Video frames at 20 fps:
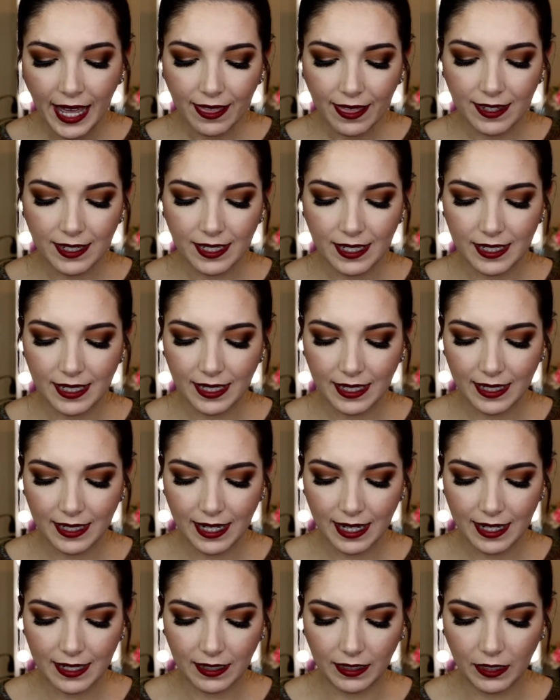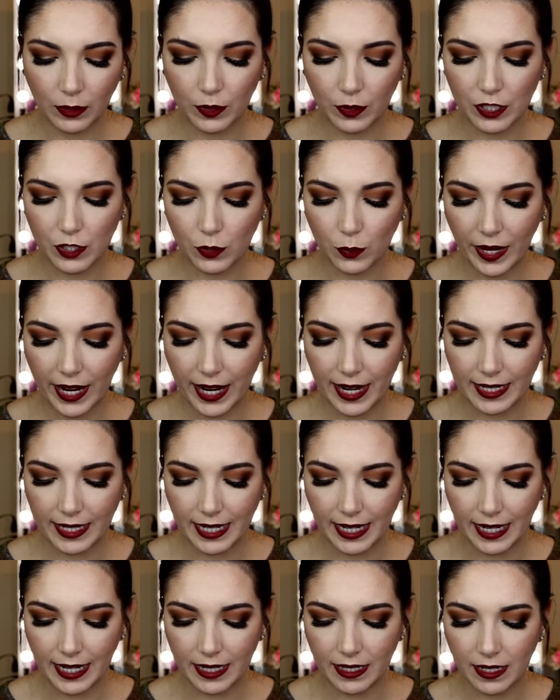This is the NYX Liquid Suede
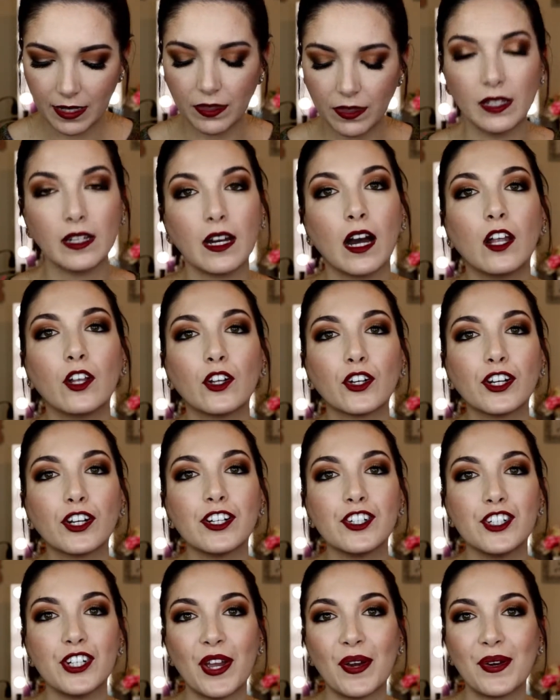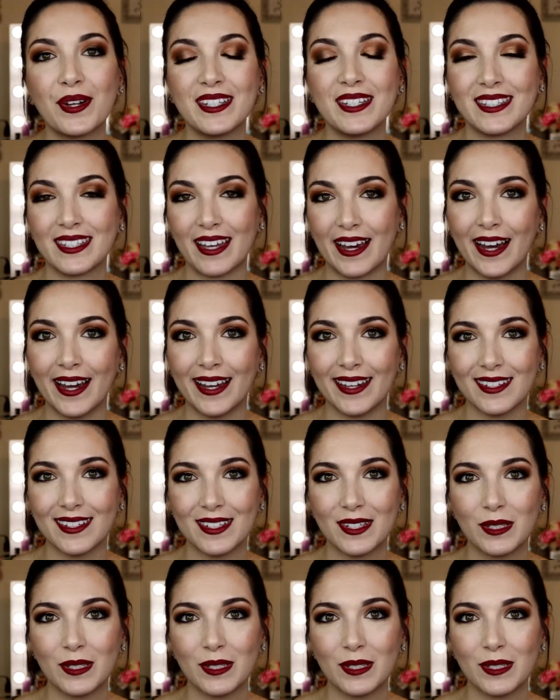in the color Cherry Skies.